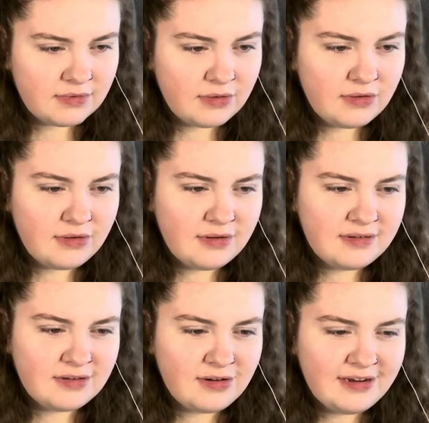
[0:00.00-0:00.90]
Oh,
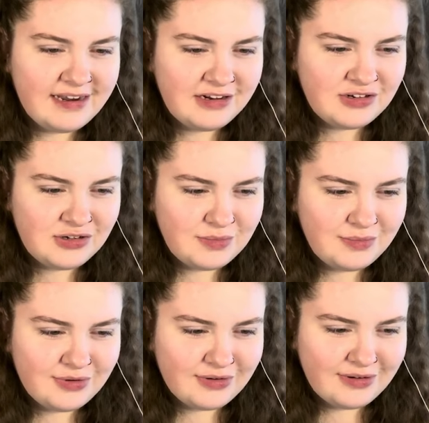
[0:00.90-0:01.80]
he's got Nick's
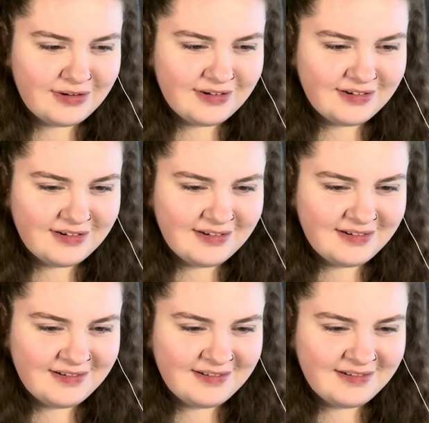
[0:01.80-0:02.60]
jumper on.